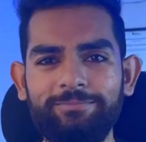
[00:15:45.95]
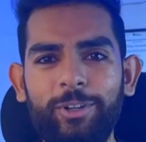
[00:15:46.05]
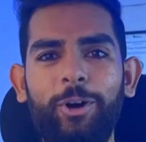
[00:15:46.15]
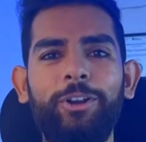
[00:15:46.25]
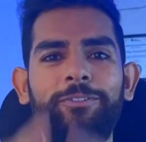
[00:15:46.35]

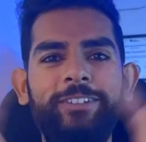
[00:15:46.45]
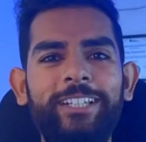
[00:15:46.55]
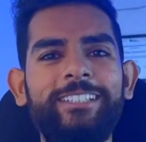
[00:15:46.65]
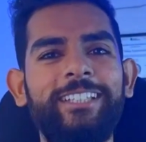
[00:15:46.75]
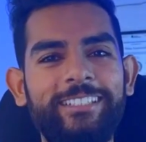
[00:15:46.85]
all of
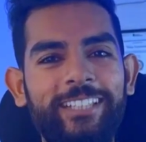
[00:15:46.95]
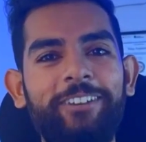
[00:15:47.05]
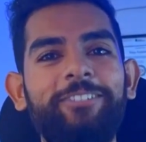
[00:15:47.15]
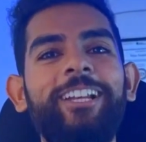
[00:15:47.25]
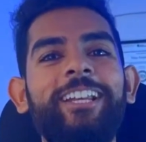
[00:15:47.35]
these things that
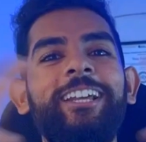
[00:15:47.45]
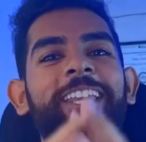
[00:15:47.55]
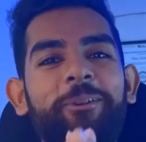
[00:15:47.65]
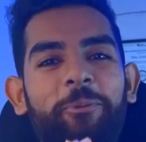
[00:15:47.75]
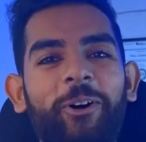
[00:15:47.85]
will
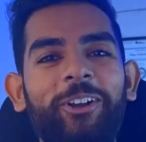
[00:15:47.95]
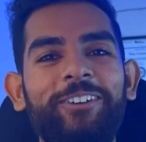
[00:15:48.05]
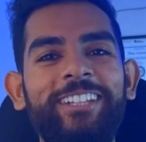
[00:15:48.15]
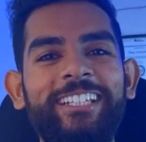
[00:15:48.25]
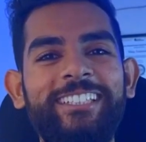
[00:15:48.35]
keep all of
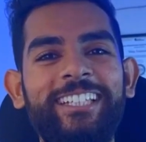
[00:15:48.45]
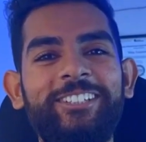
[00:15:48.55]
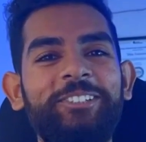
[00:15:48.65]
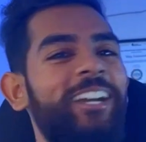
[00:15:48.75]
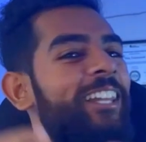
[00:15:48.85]
these things
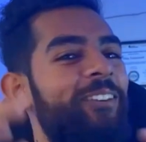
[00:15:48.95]
together.